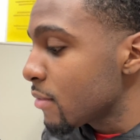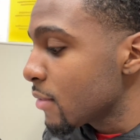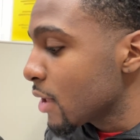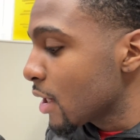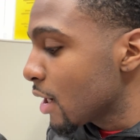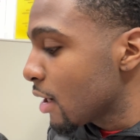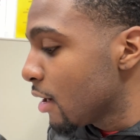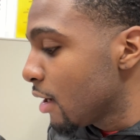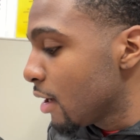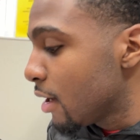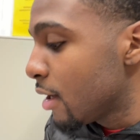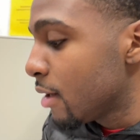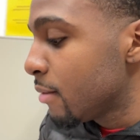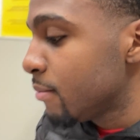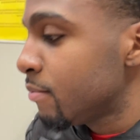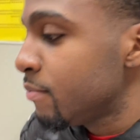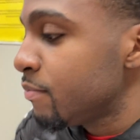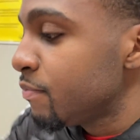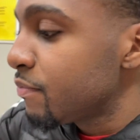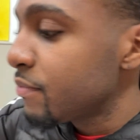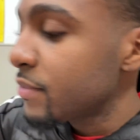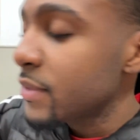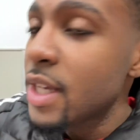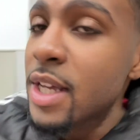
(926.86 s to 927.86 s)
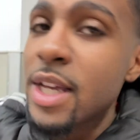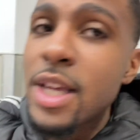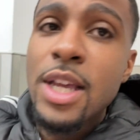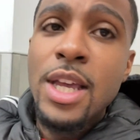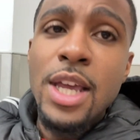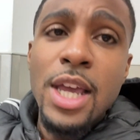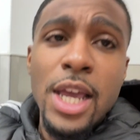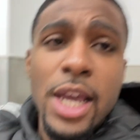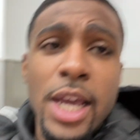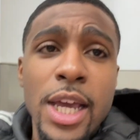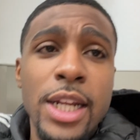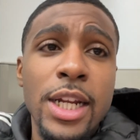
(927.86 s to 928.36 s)
Um,
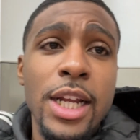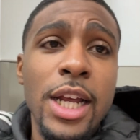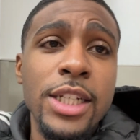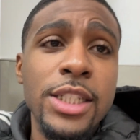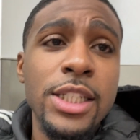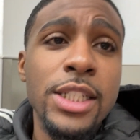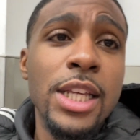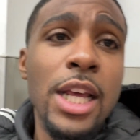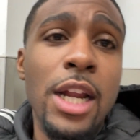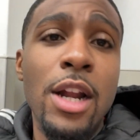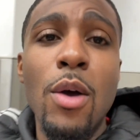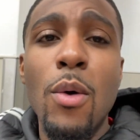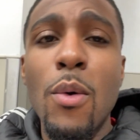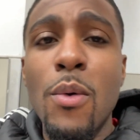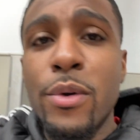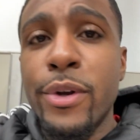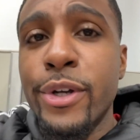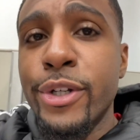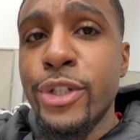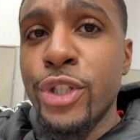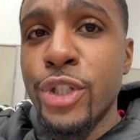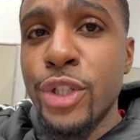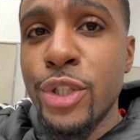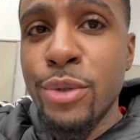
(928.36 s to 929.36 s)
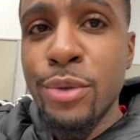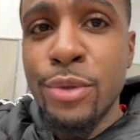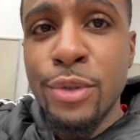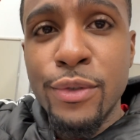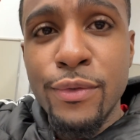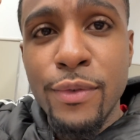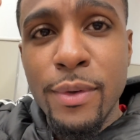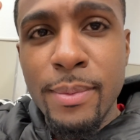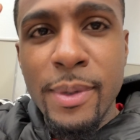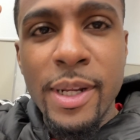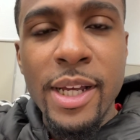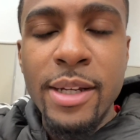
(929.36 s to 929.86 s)
and then I just got an orange juice
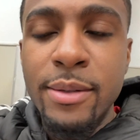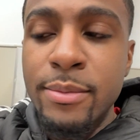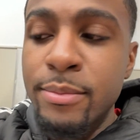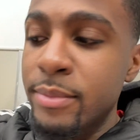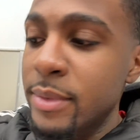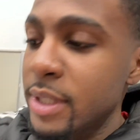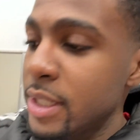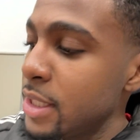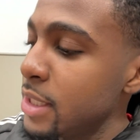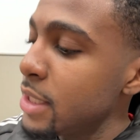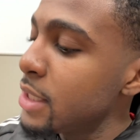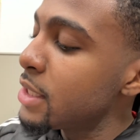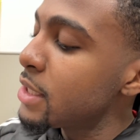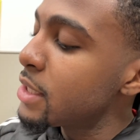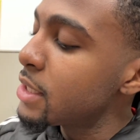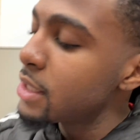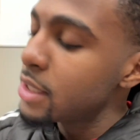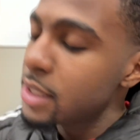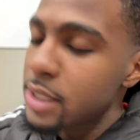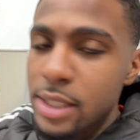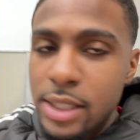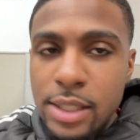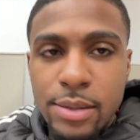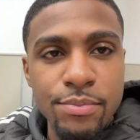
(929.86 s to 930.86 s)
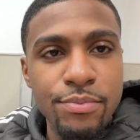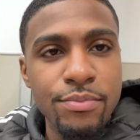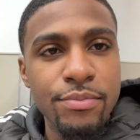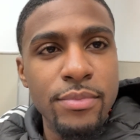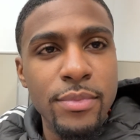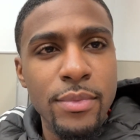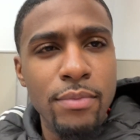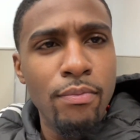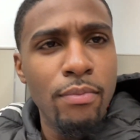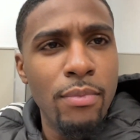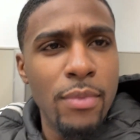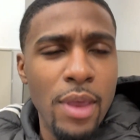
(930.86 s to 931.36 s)
from them because,
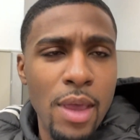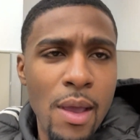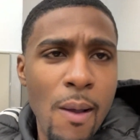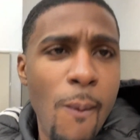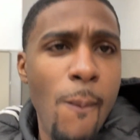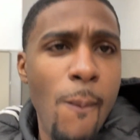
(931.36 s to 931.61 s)
yeah.